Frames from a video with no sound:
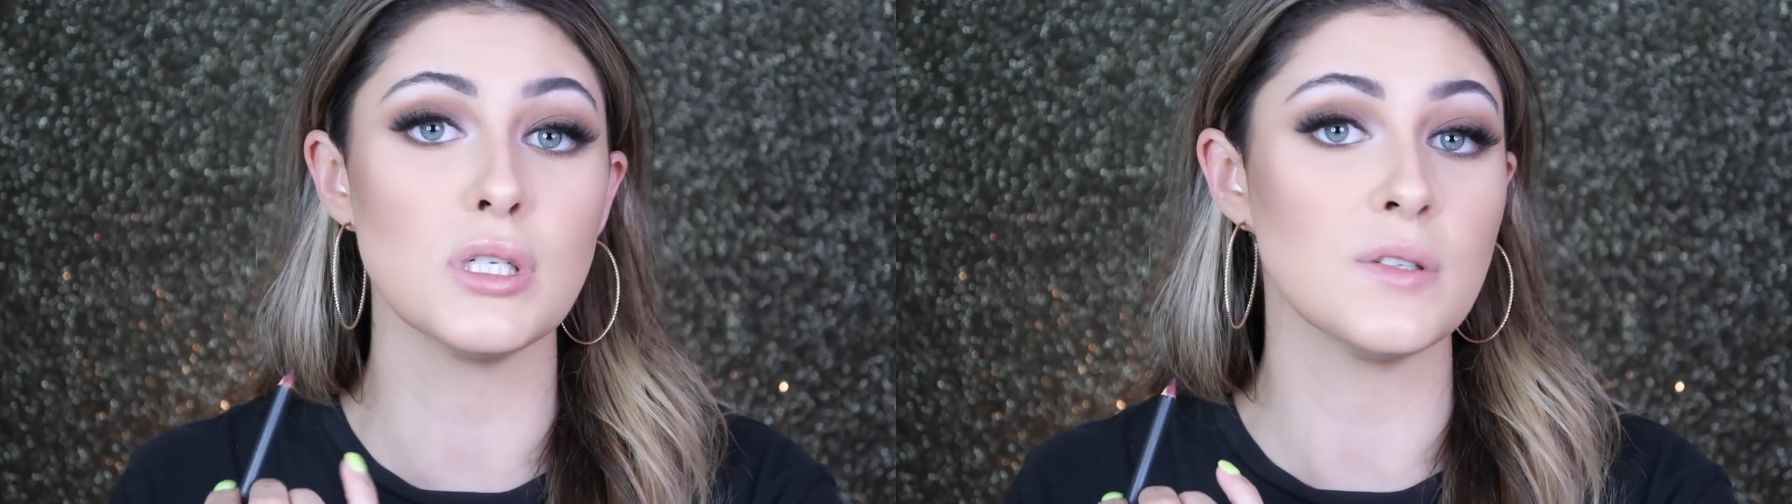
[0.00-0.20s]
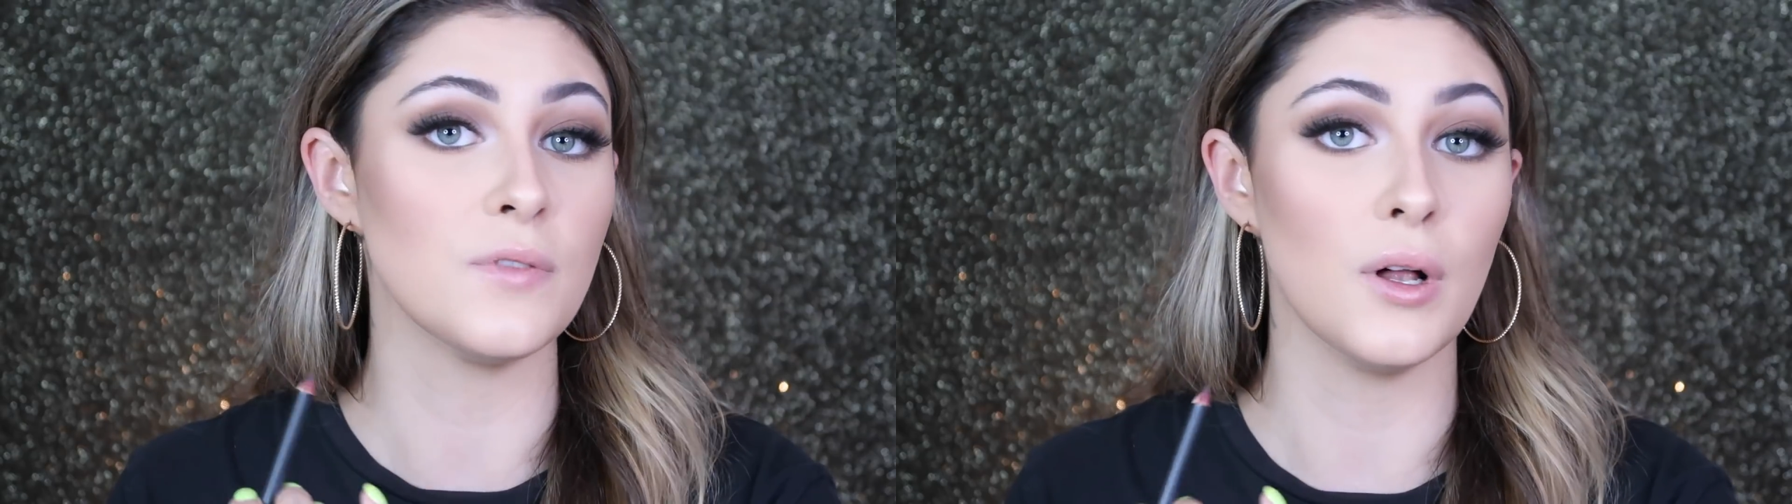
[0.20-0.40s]

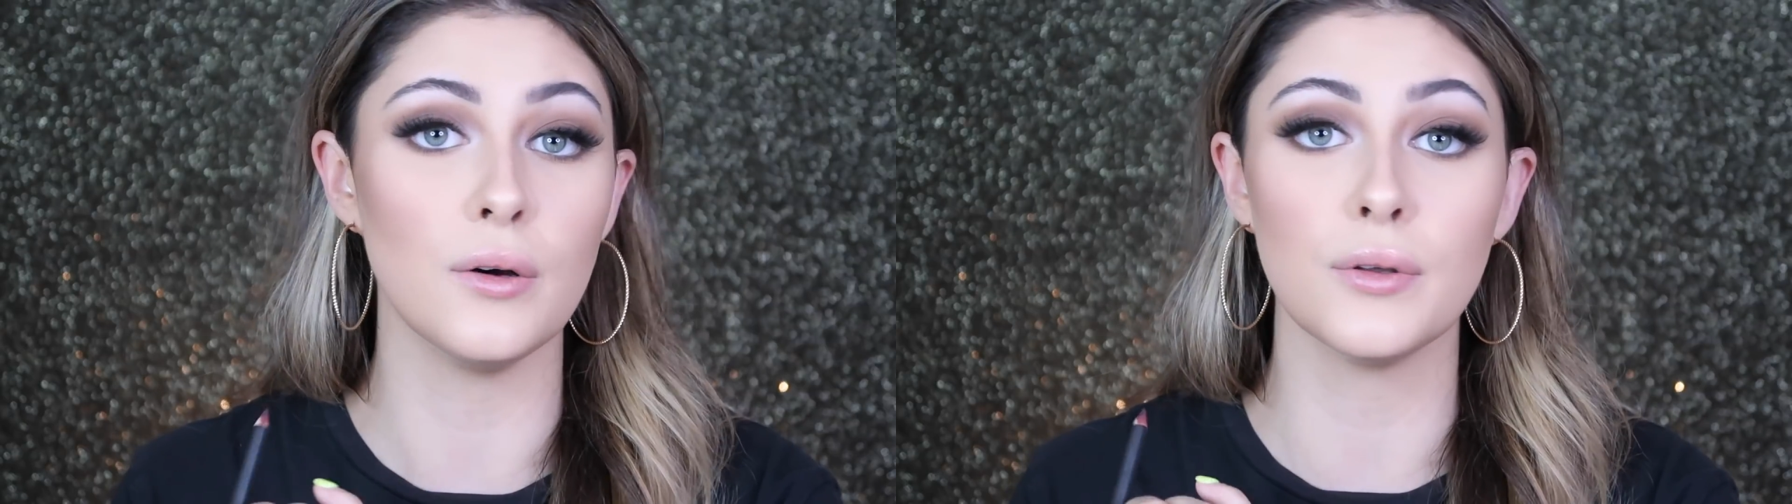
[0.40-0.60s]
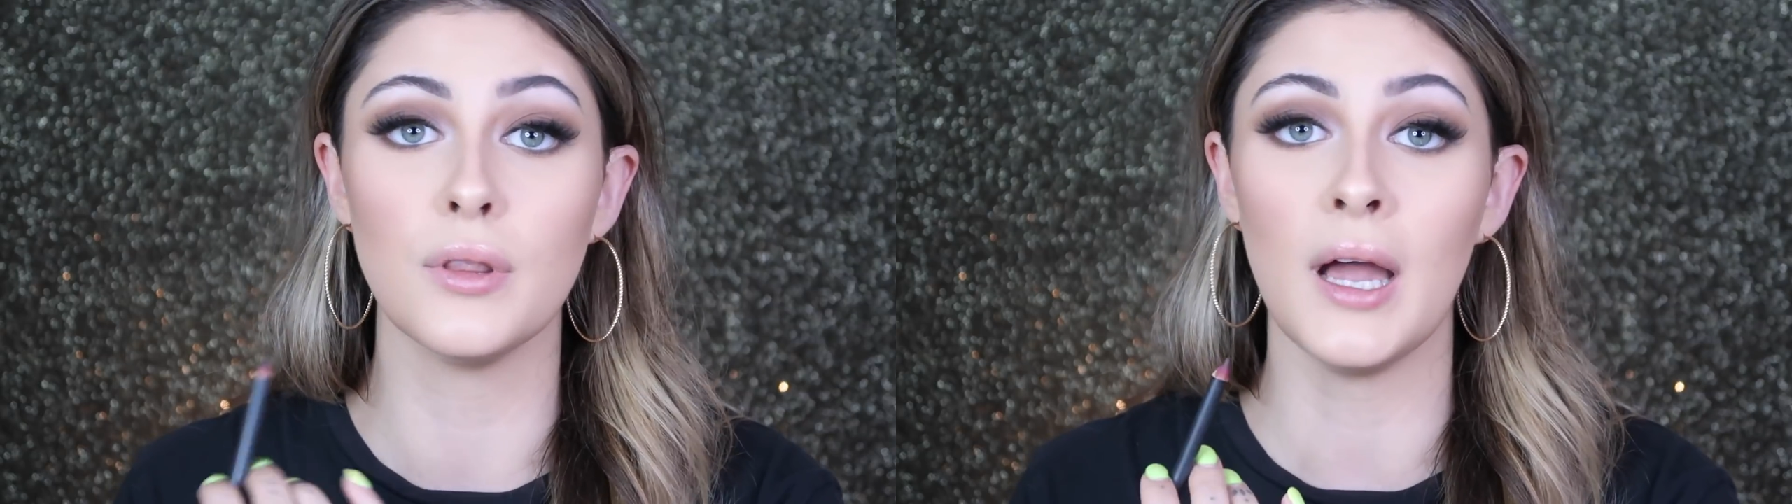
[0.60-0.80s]
just
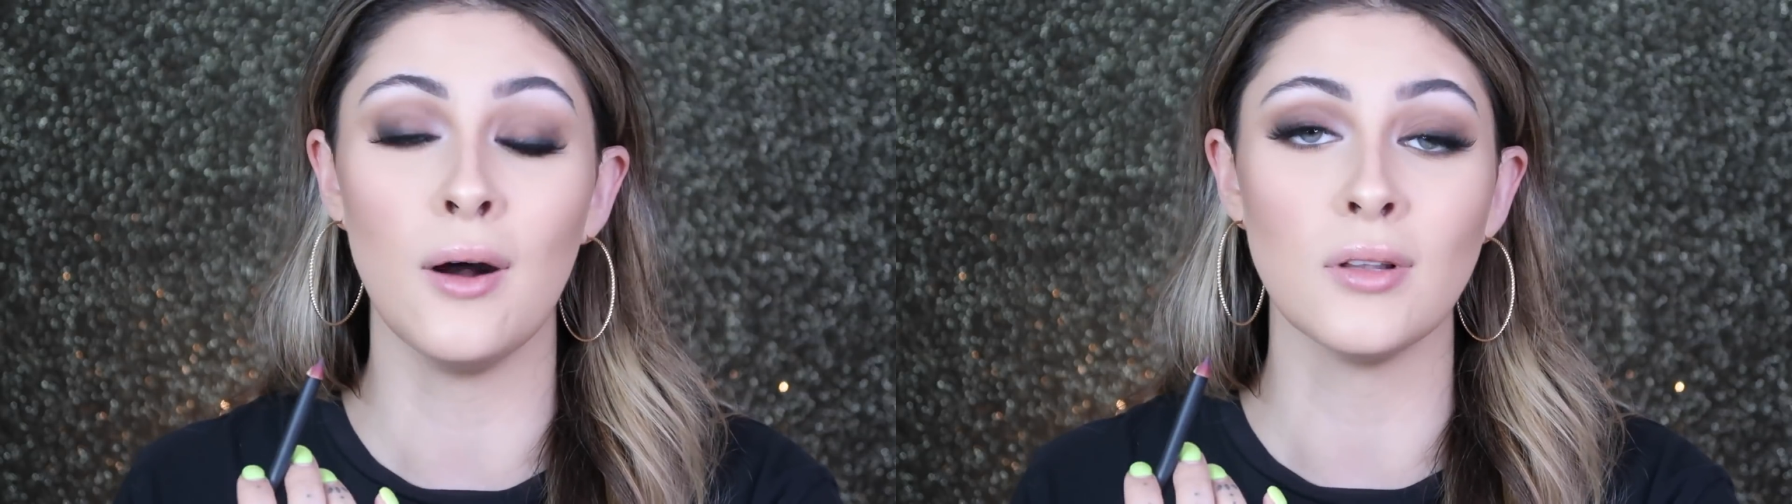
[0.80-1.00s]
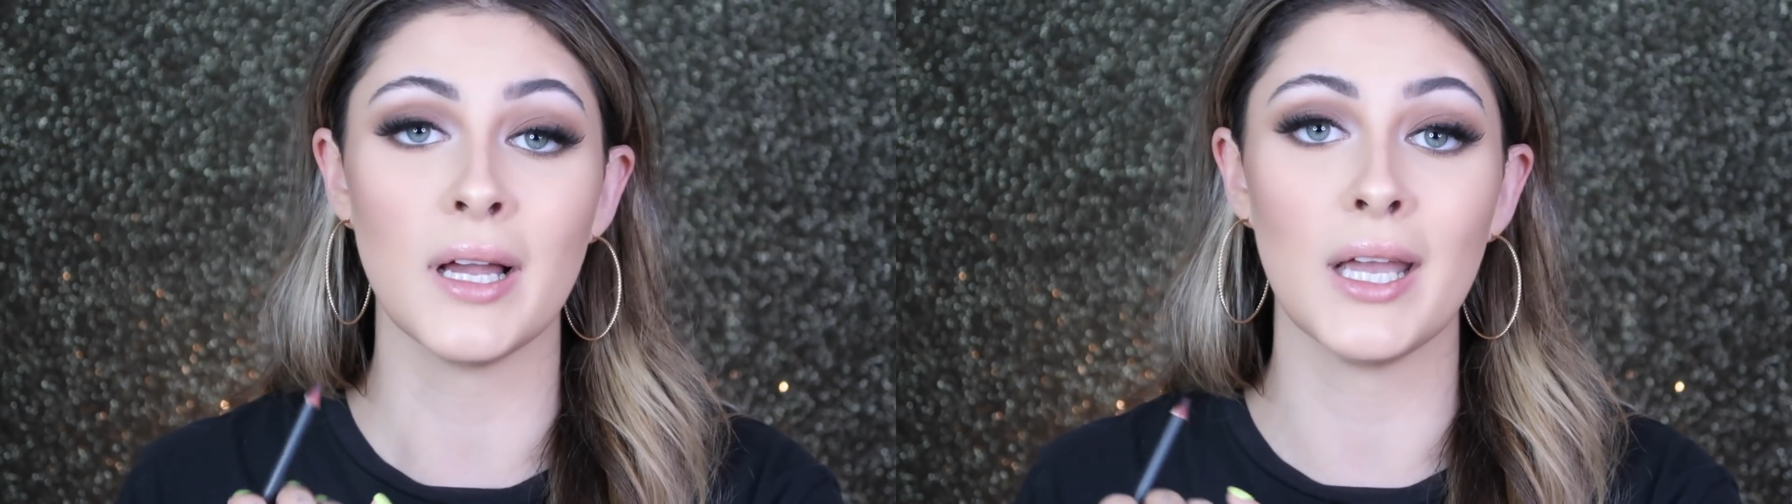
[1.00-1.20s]
follow the
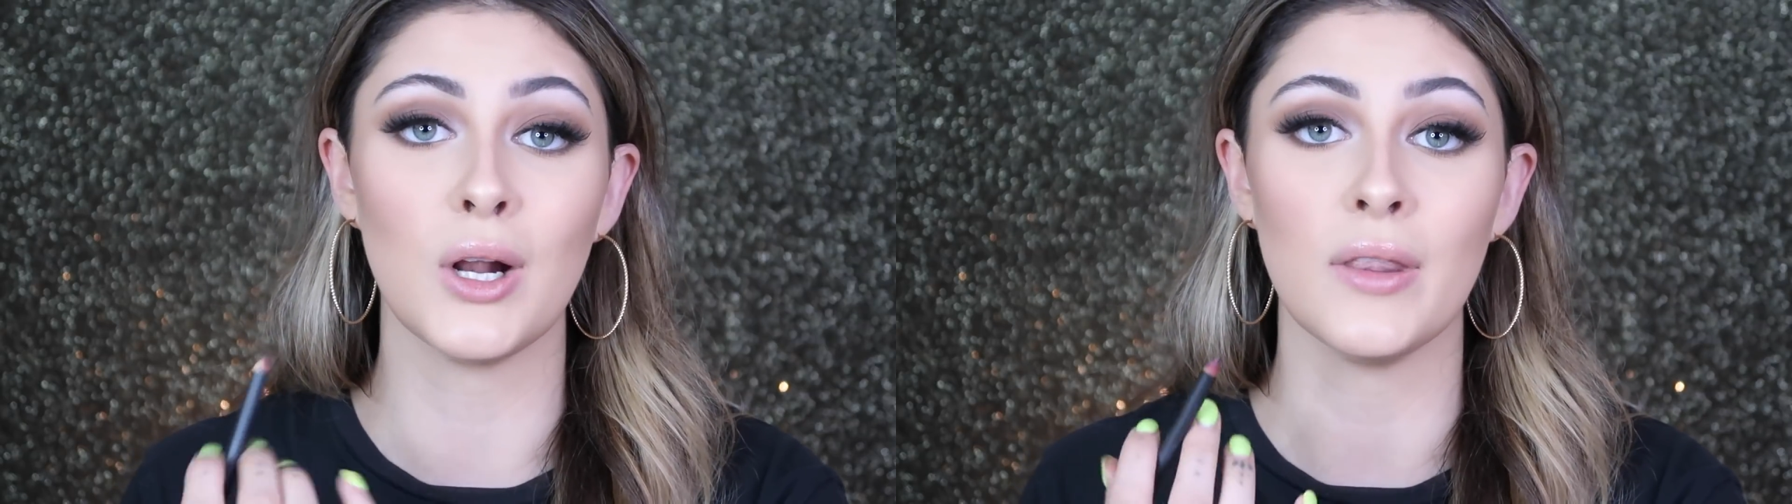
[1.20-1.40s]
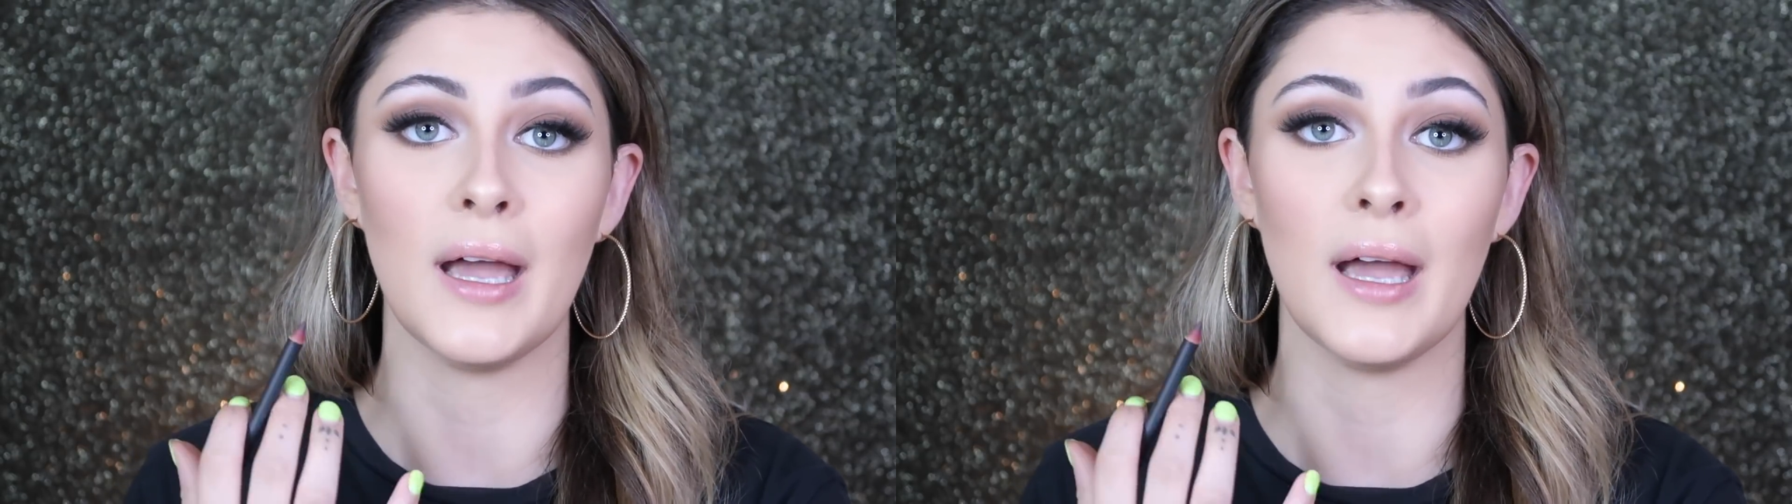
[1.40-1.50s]
outline on